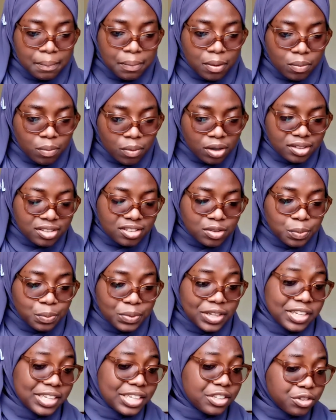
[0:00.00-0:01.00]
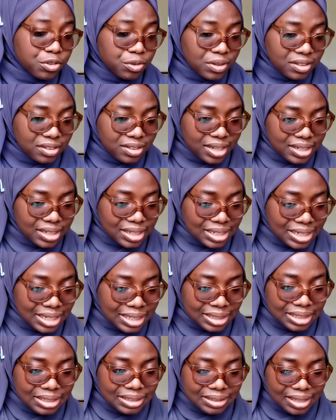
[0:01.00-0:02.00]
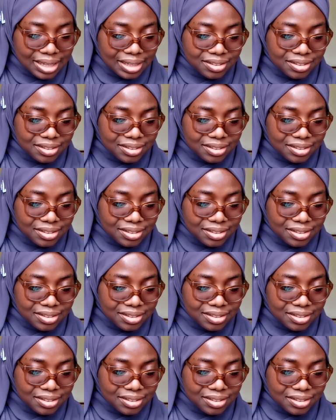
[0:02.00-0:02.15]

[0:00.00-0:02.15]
But what we are interested in this